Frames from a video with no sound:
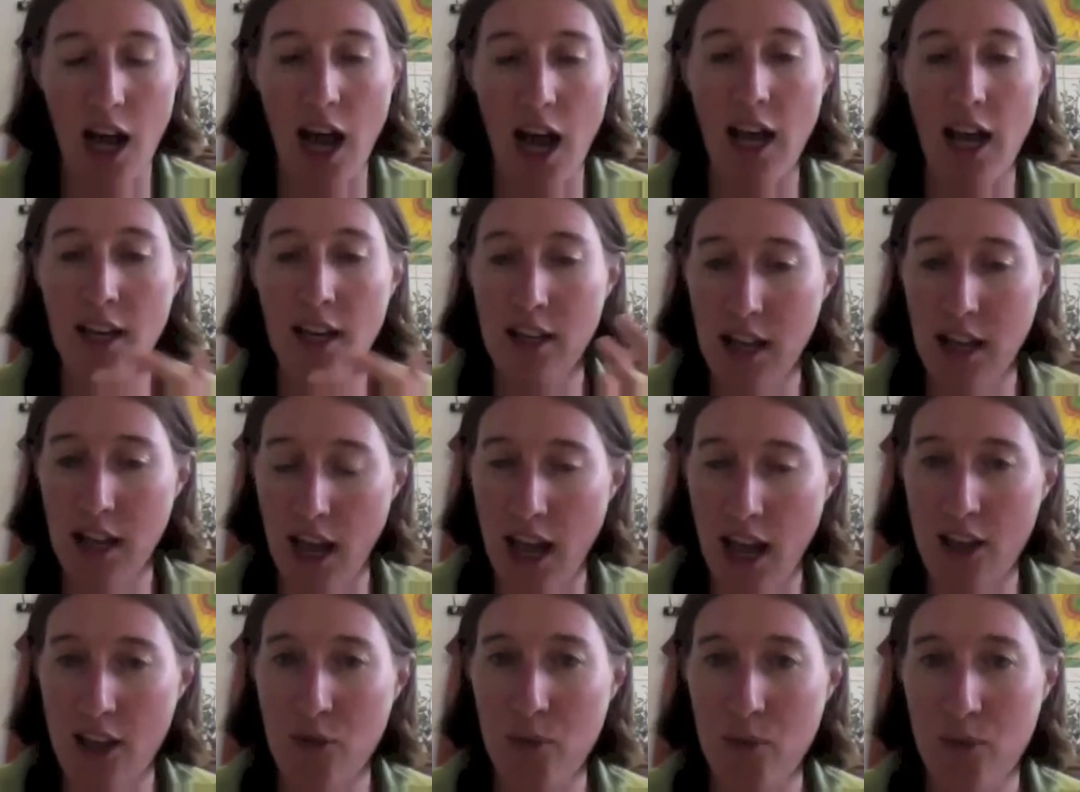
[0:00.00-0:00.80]
And
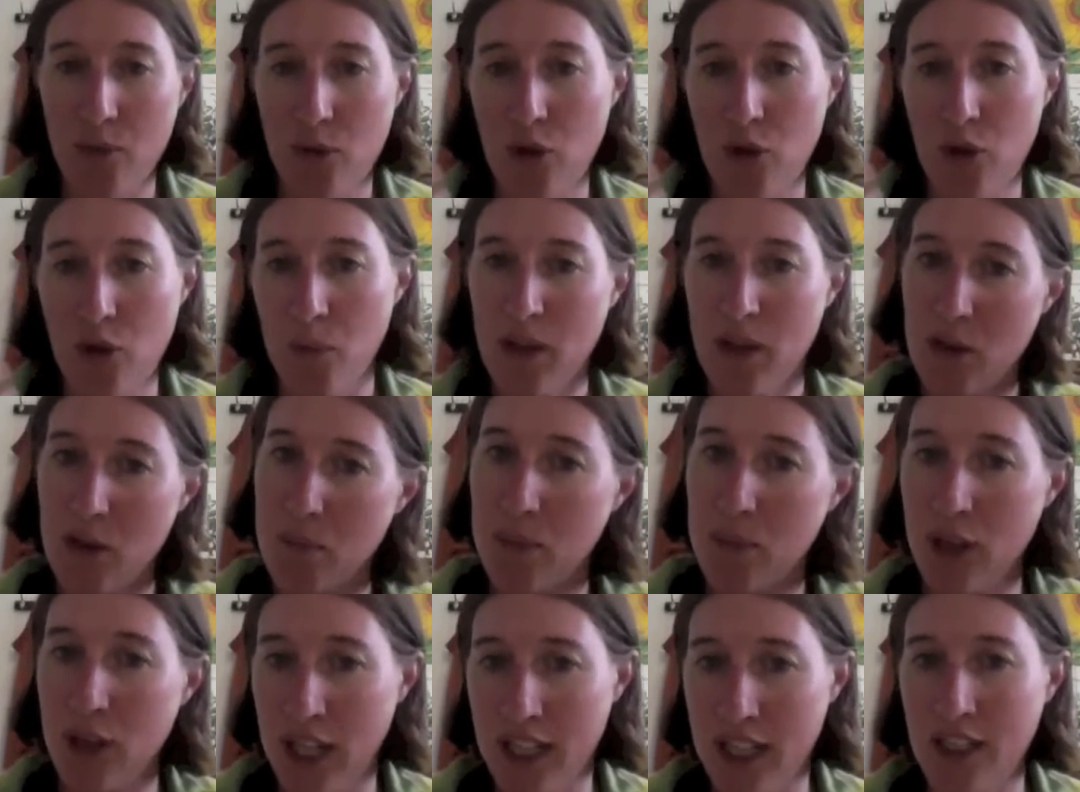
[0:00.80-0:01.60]
as we
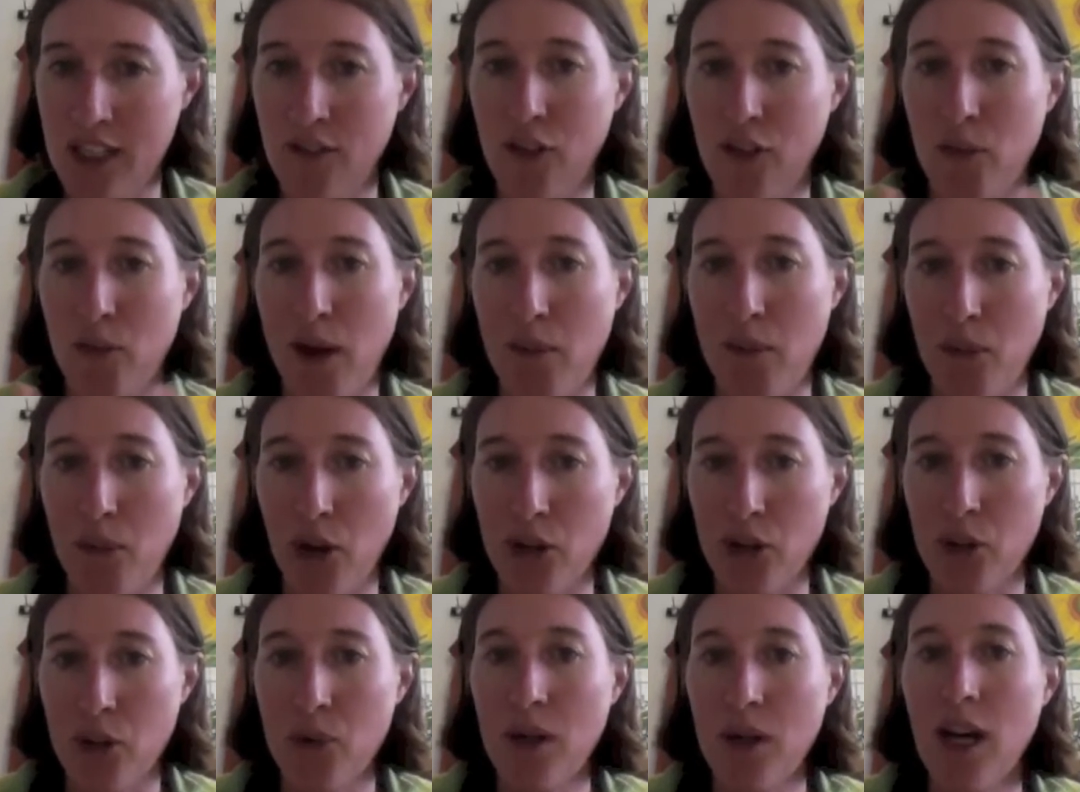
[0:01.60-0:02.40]
predicted from our
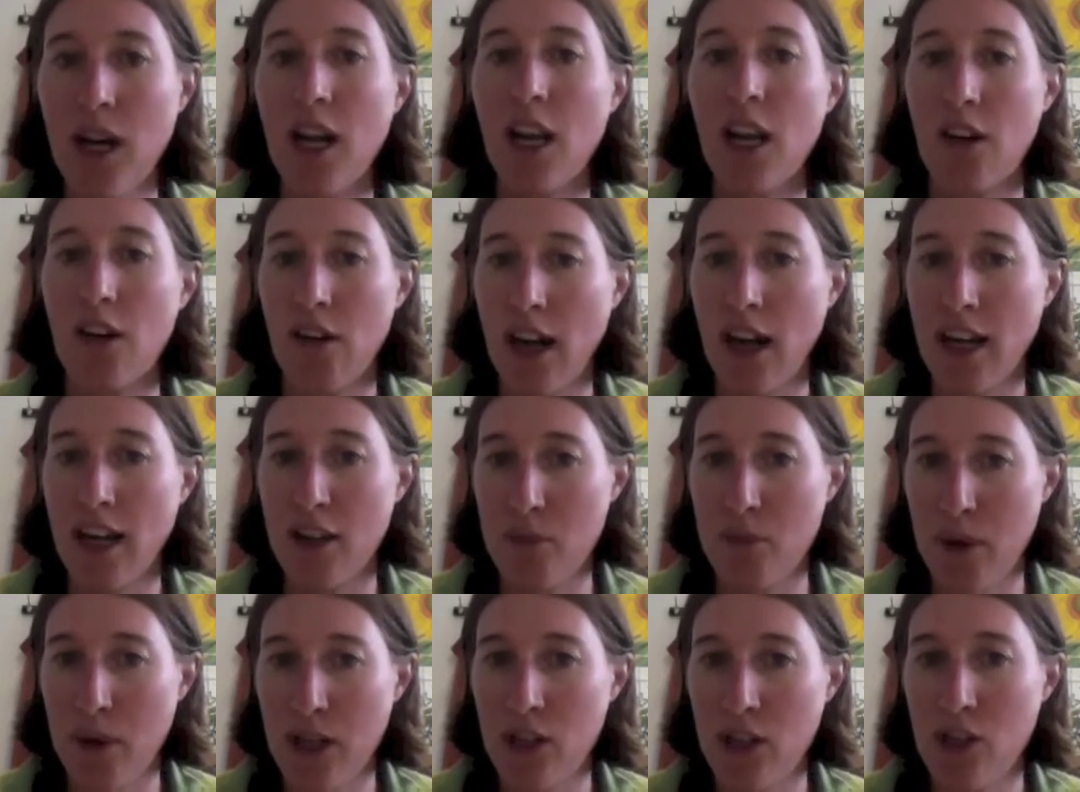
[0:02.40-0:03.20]
model,
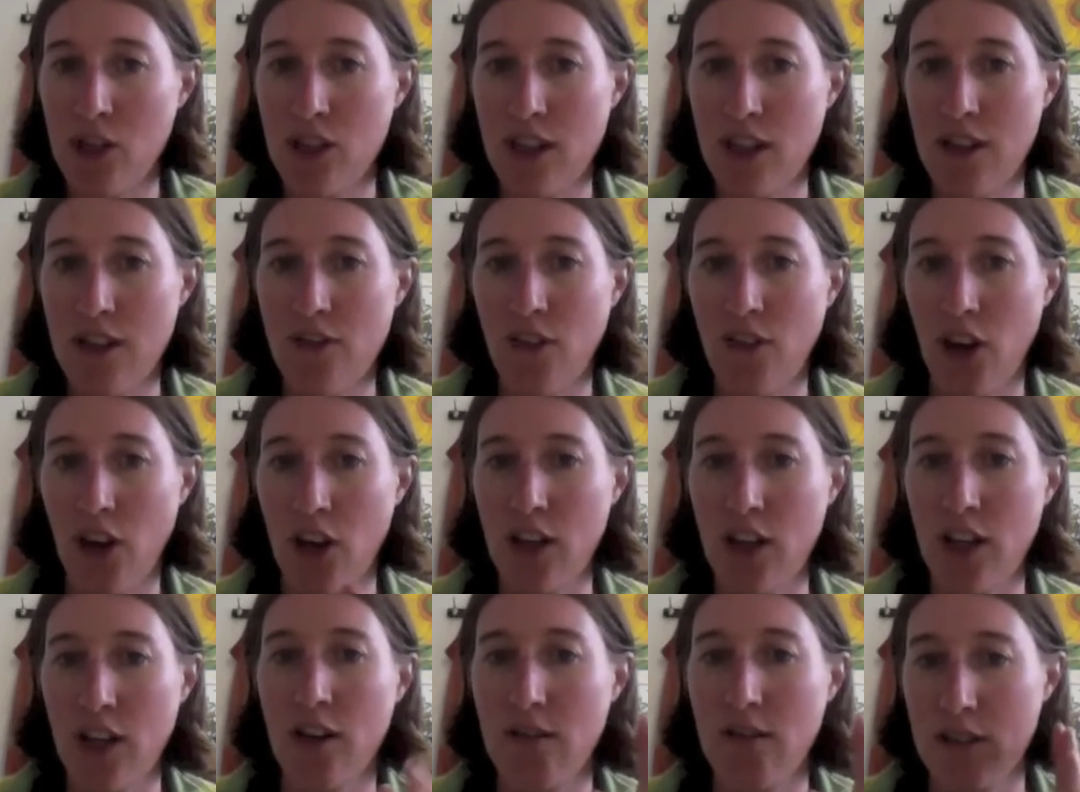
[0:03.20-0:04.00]
Larinus minutus
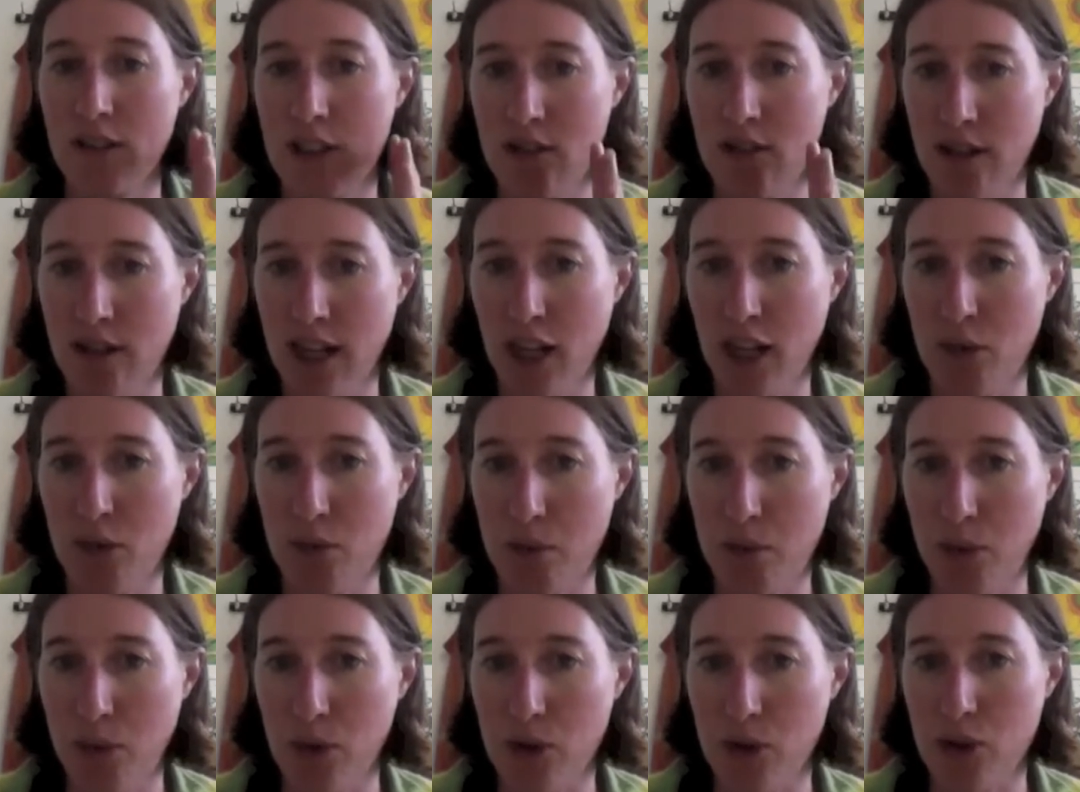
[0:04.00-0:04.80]
followed a directly
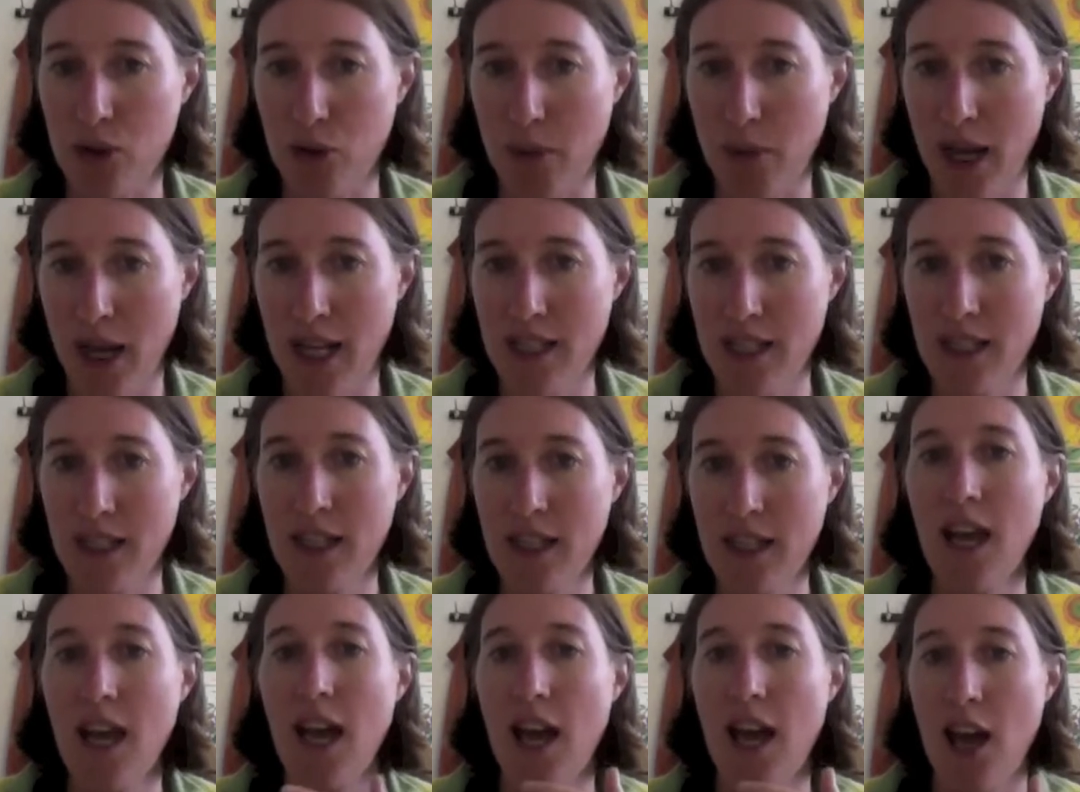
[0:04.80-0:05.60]
proportional
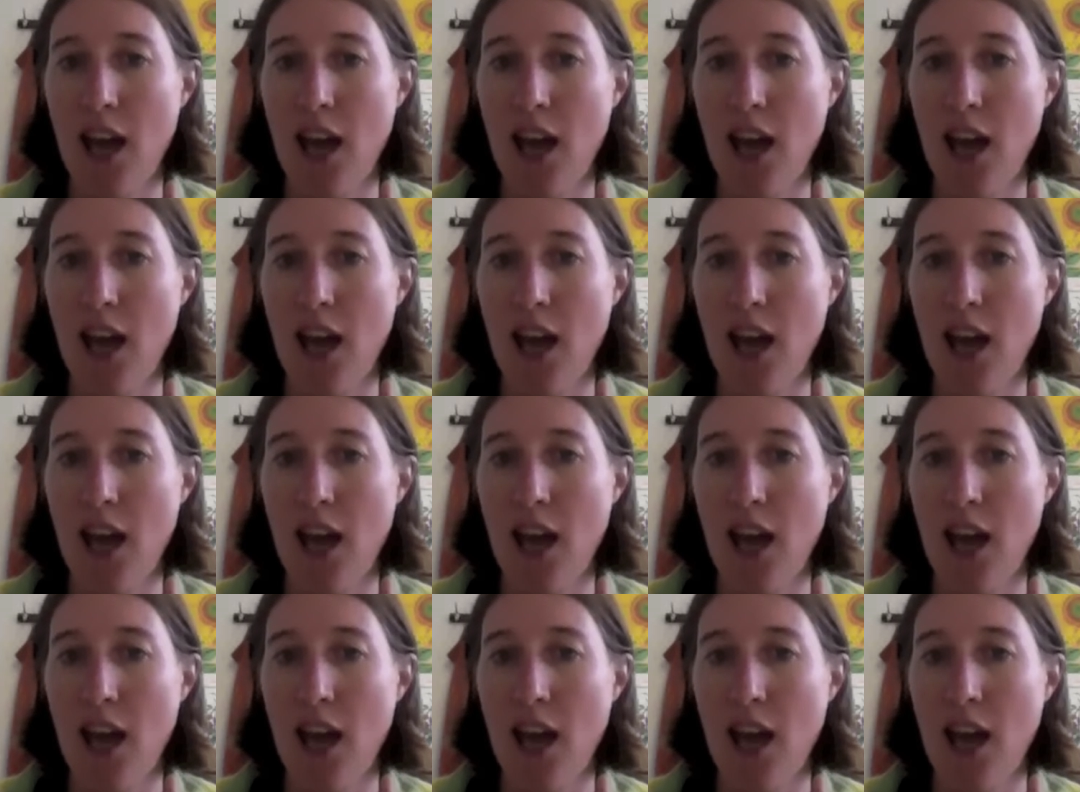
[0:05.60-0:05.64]
pattern.